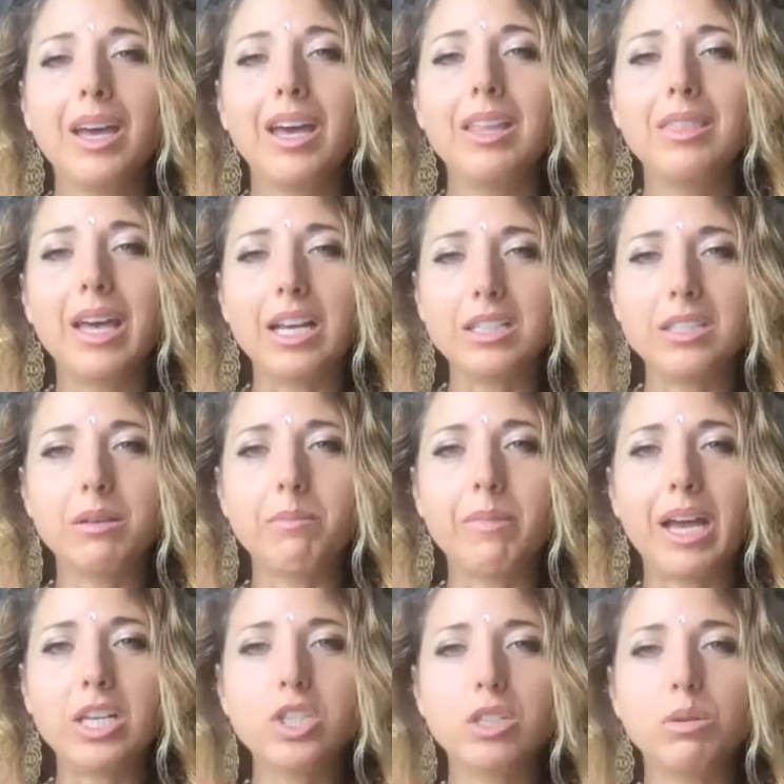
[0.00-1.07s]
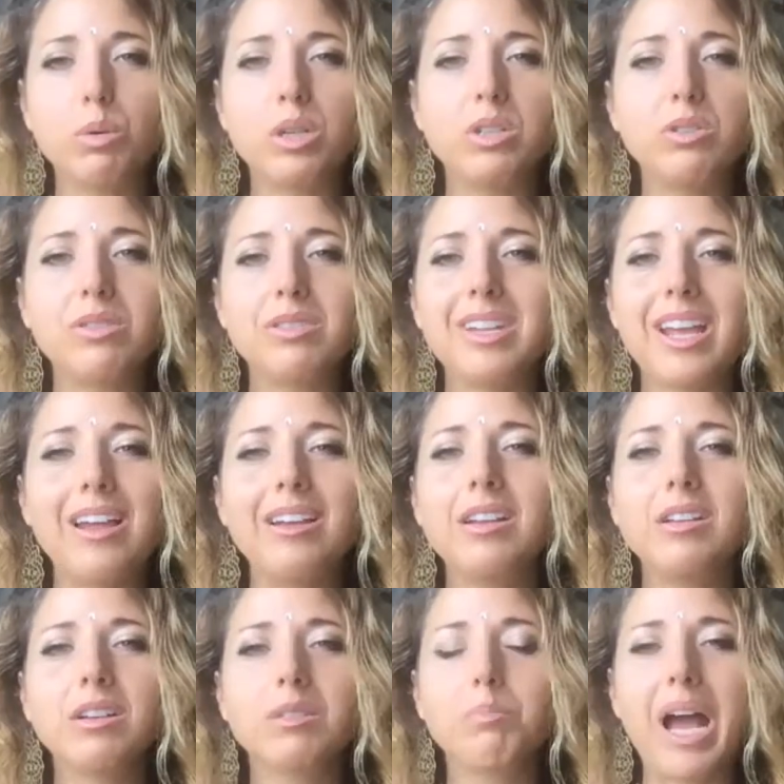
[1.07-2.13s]
And that's the mastery, where you stand
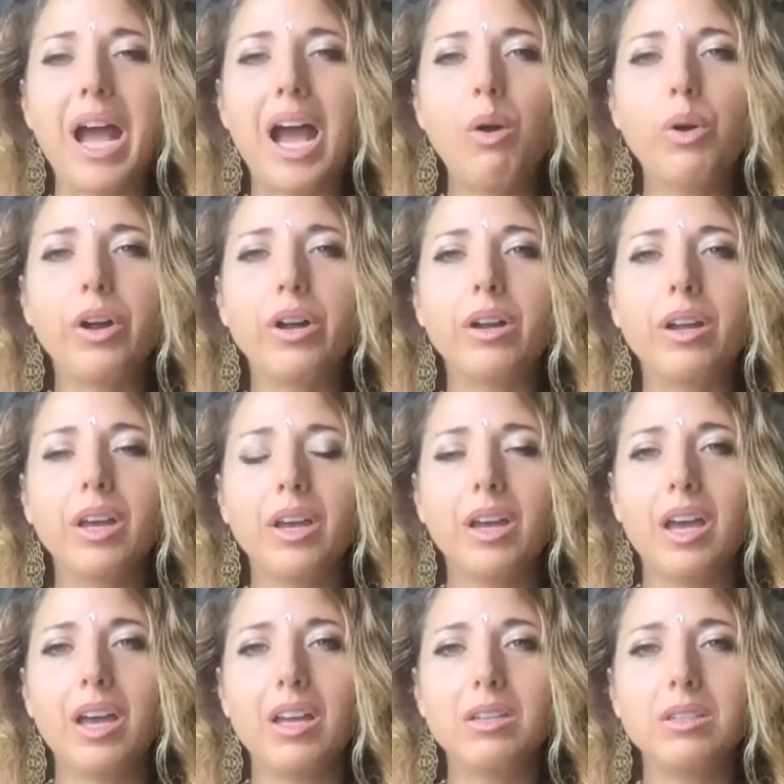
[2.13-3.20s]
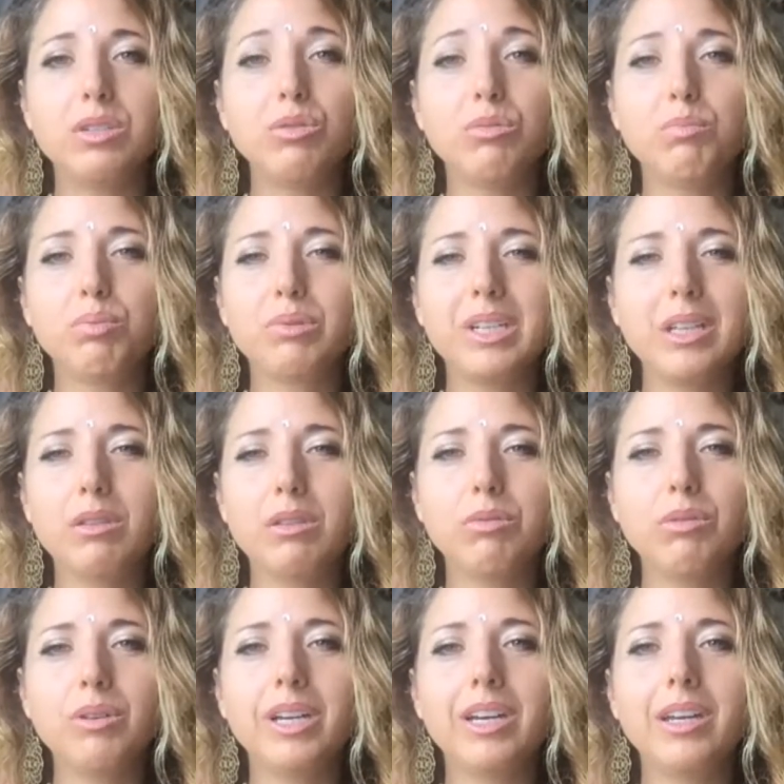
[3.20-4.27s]
in your power and you breathe
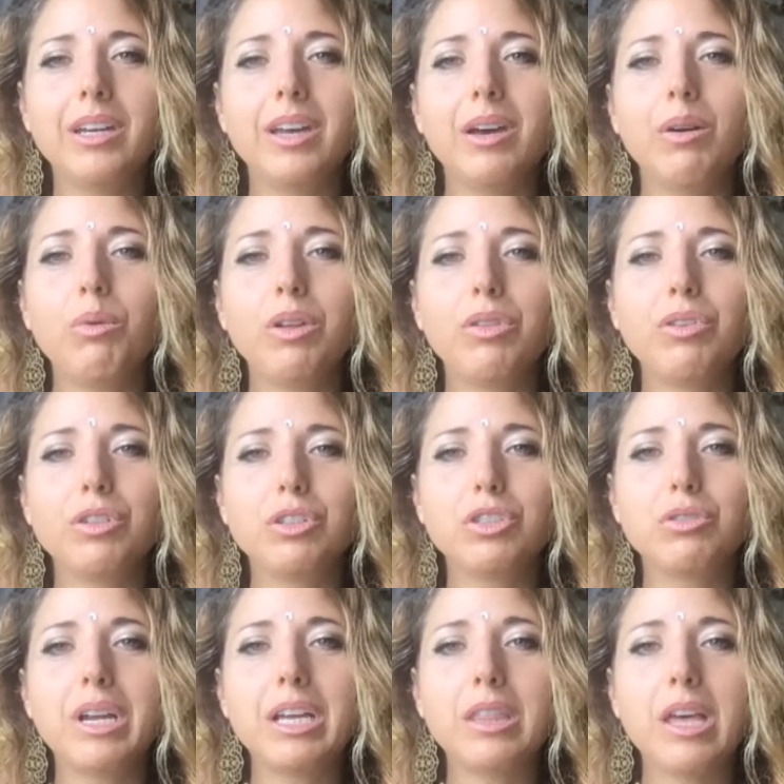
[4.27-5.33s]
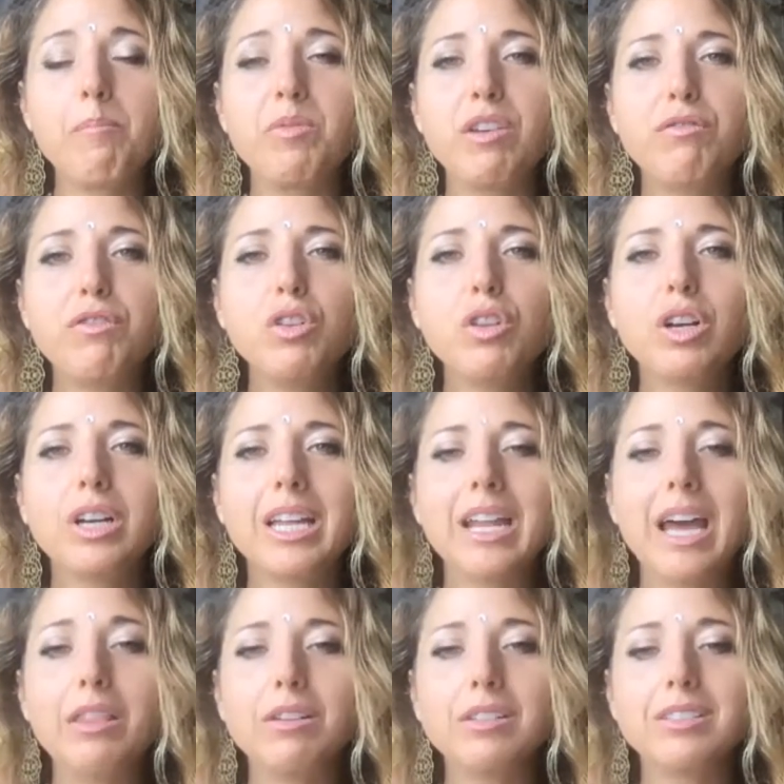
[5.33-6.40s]
through it with your strength. If you look in
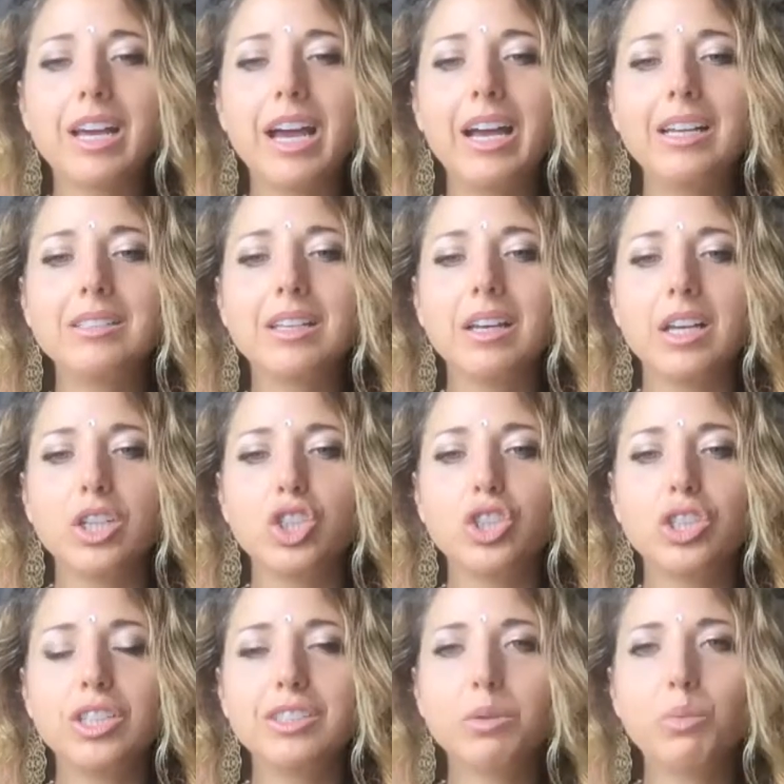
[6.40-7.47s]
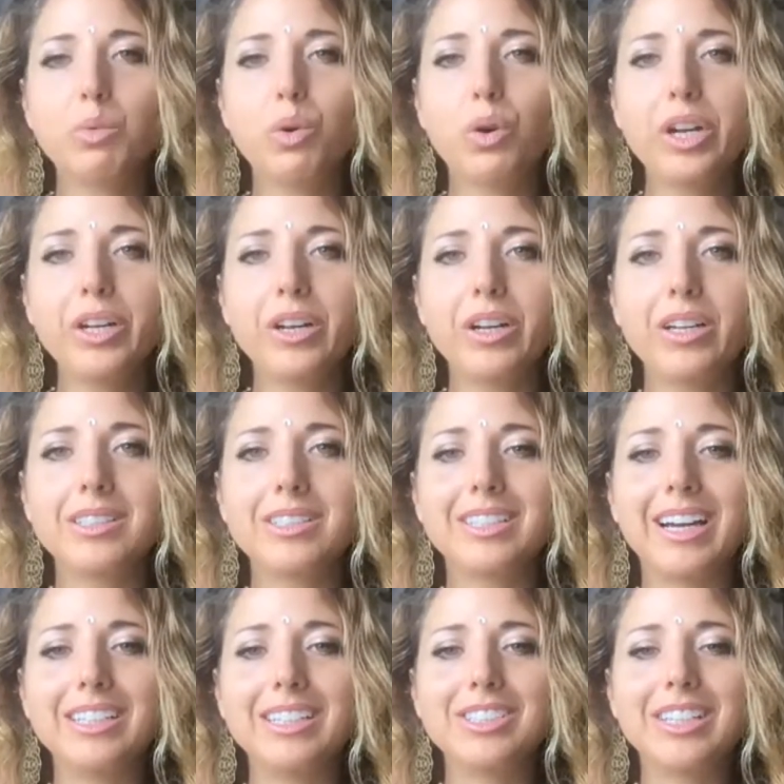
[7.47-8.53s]
Heather's eyes, she's a warrior
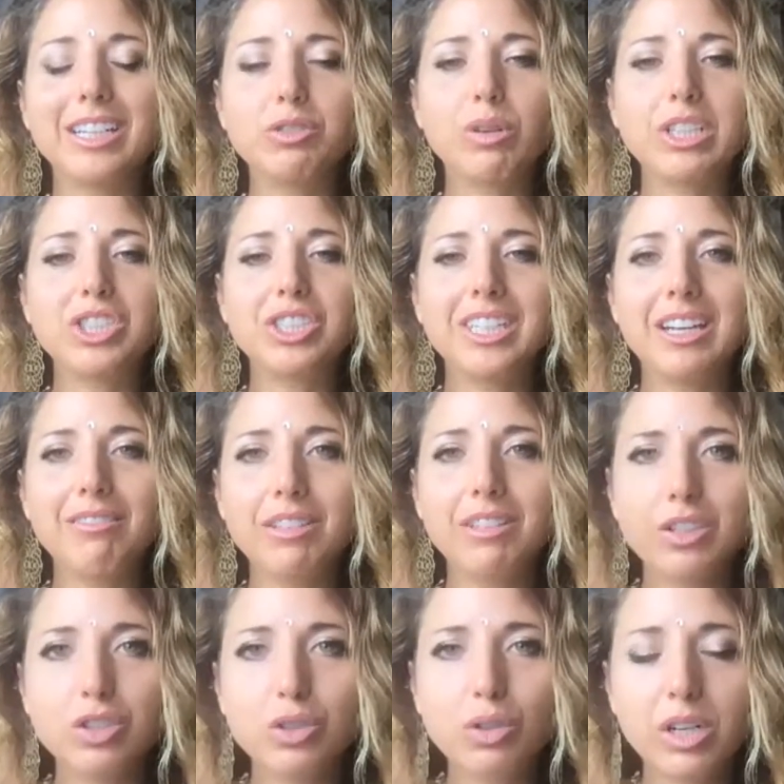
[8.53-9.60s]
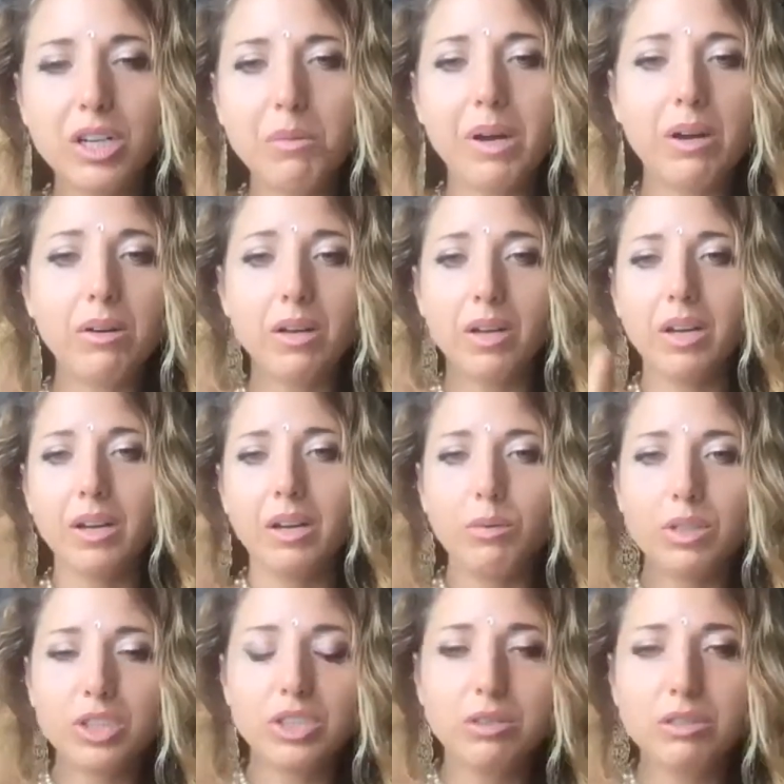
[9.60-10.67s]
inside. That's why she gave you the story about
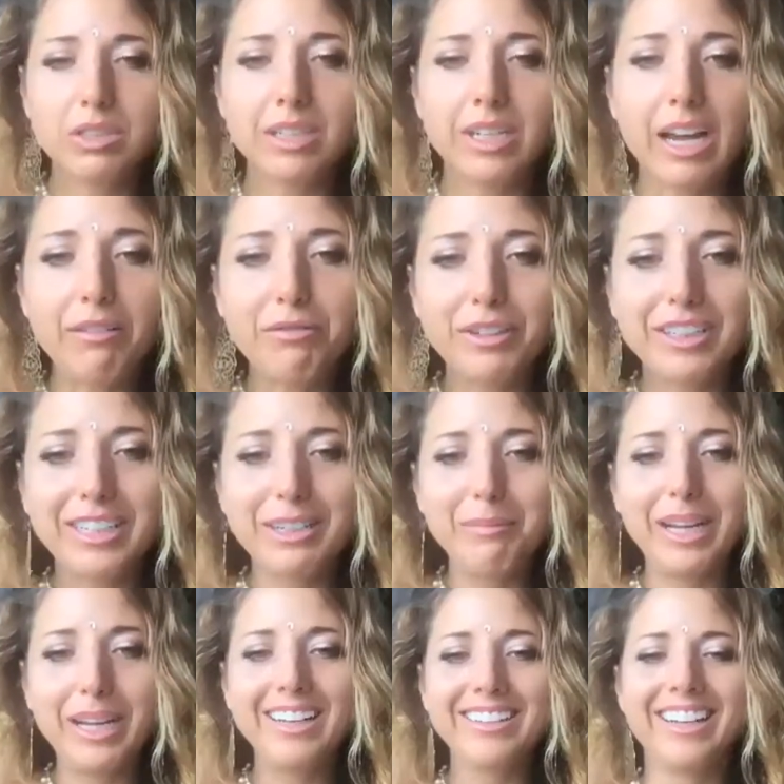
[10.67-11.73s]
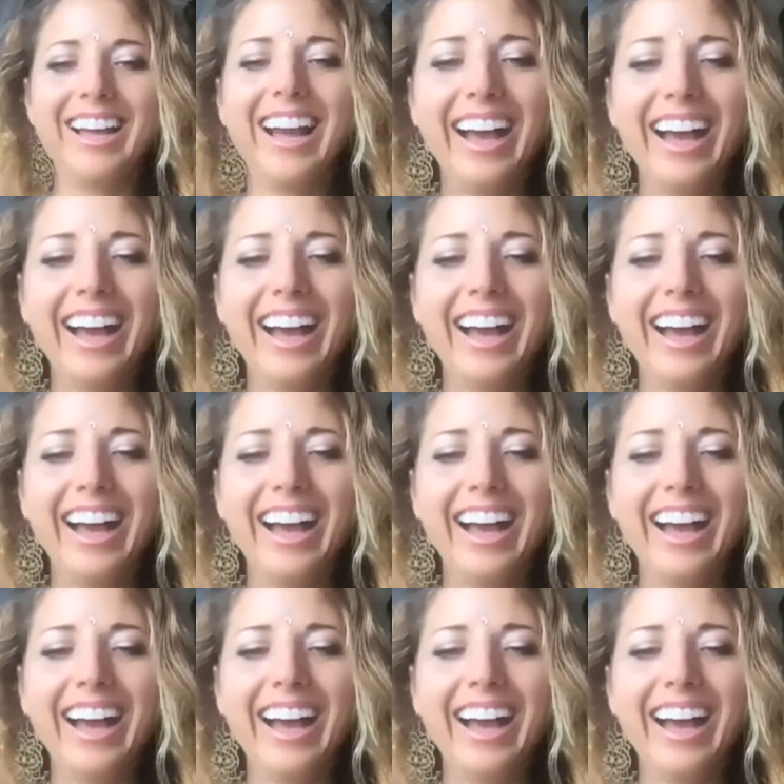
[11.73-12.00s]
when she was an African man.